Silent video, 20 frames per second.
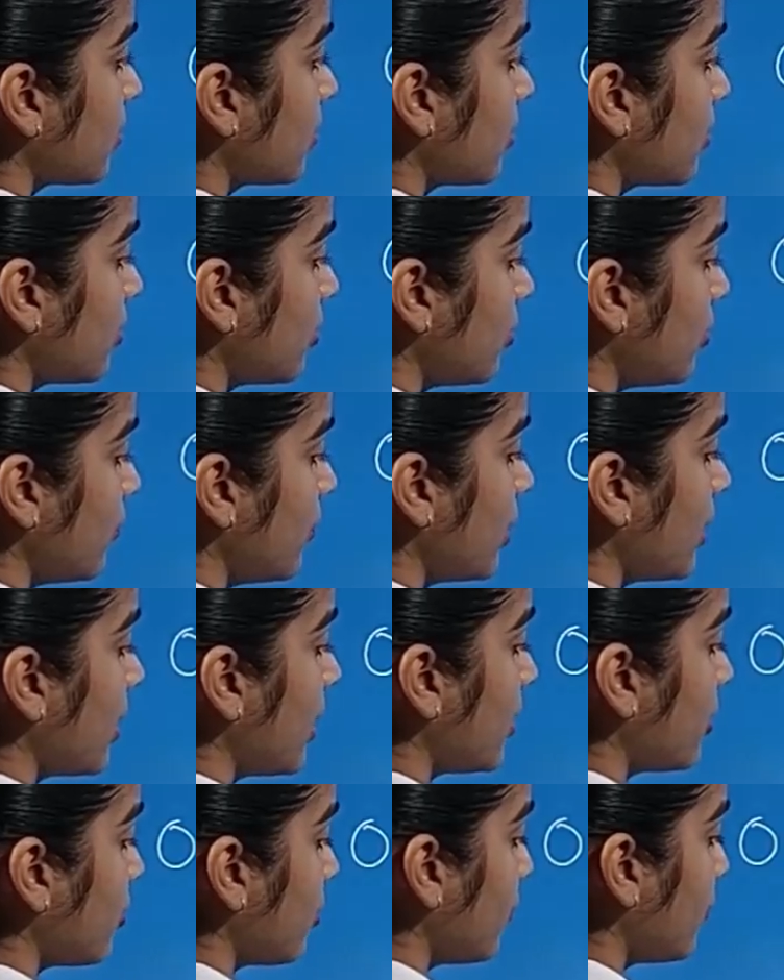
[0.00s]
You will
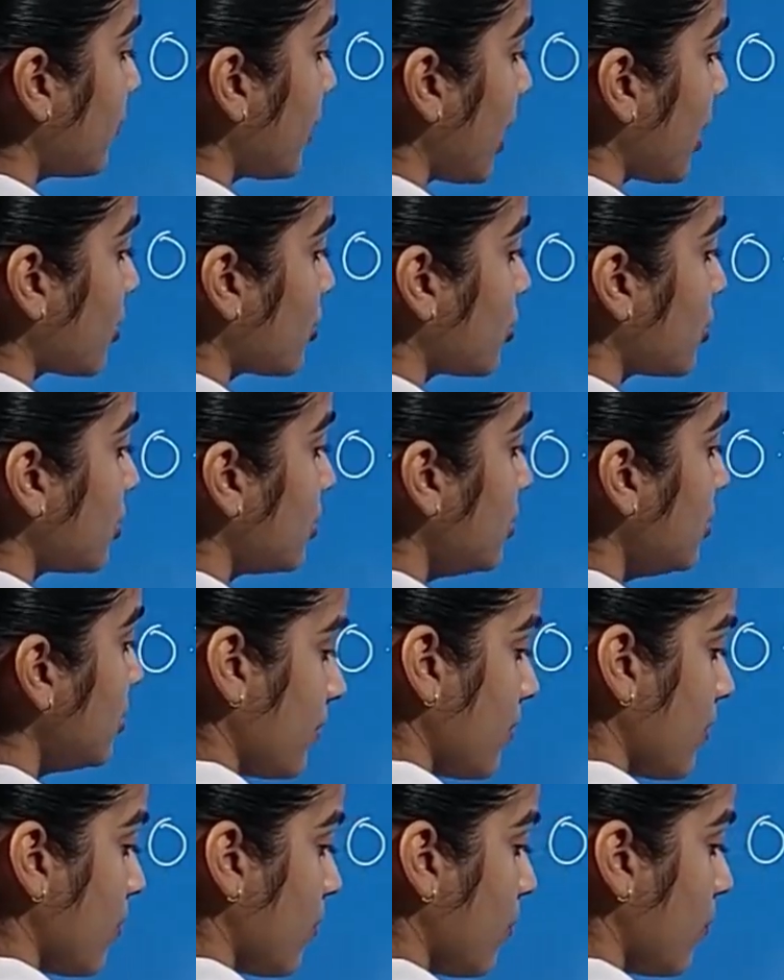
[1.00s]
get your fraction
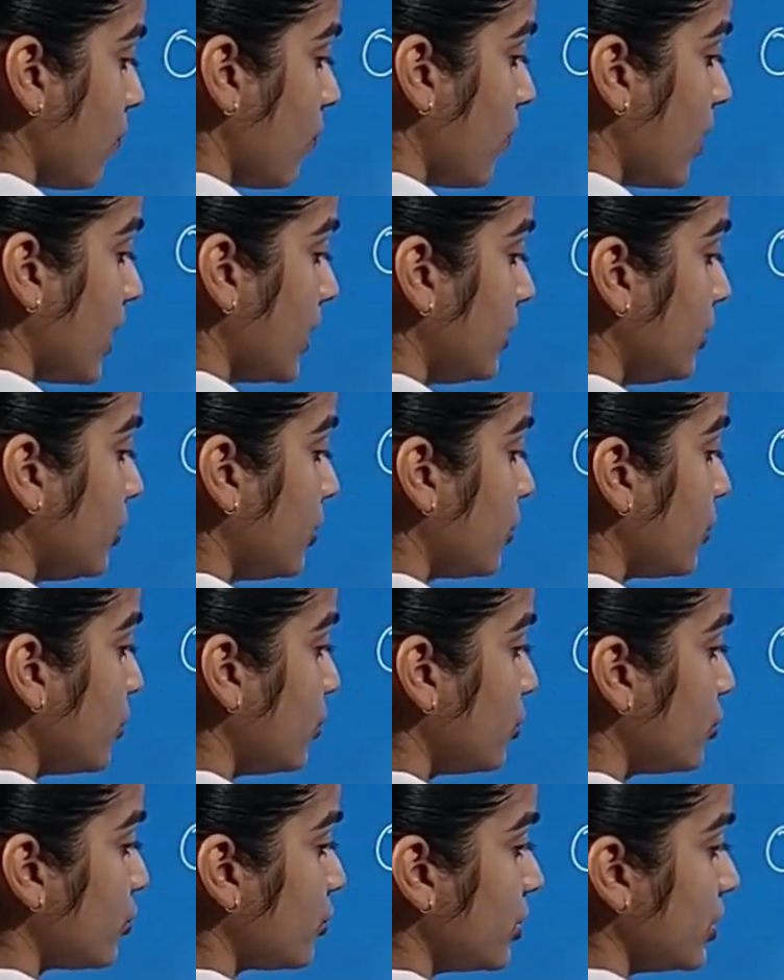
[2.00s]

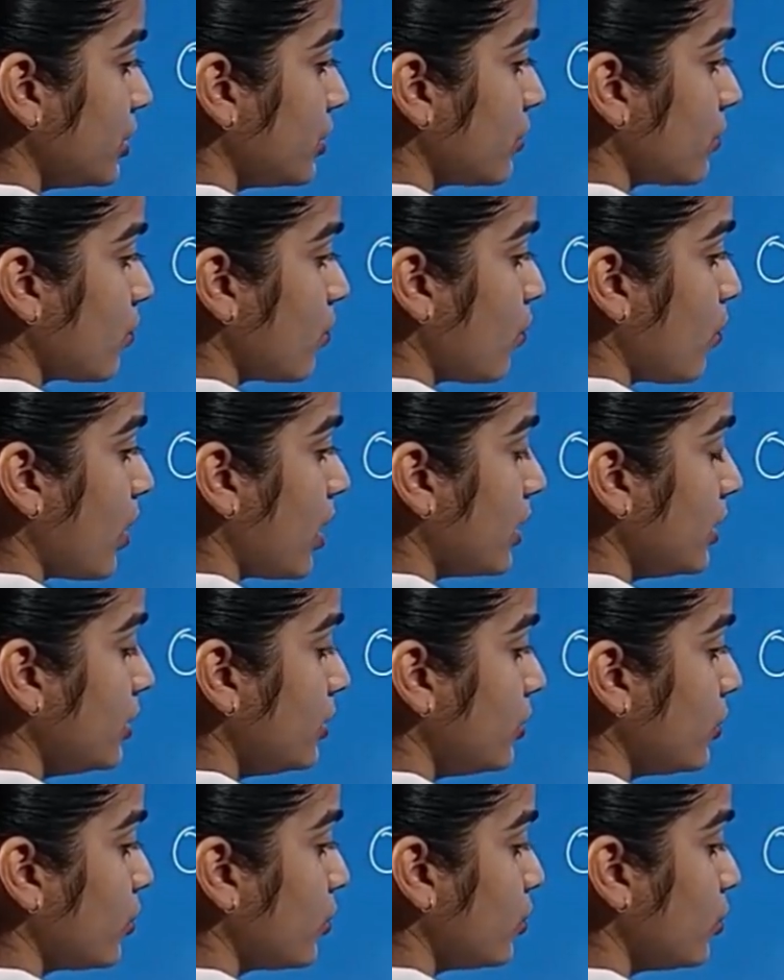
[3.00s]
123.
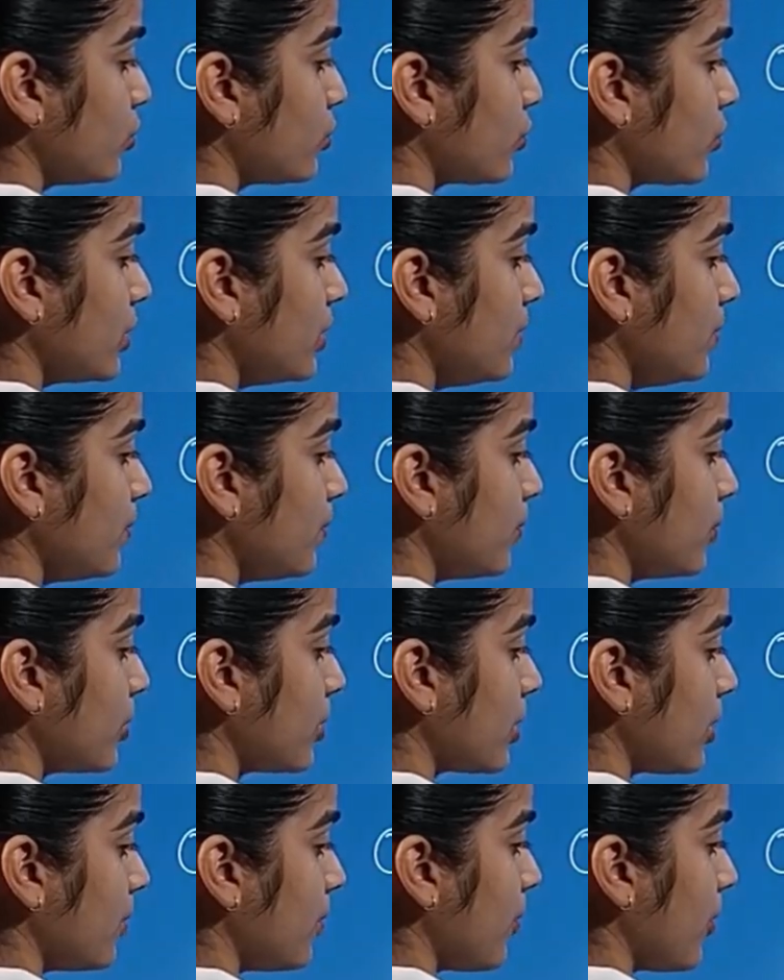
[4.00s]
123, put
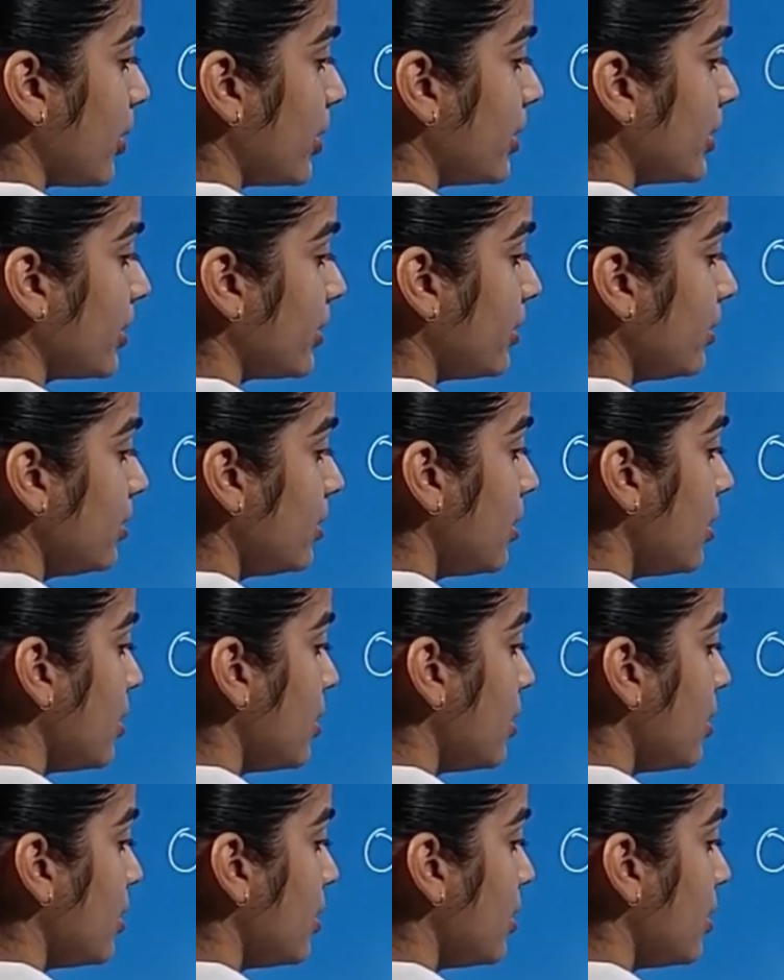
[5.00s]
a point here.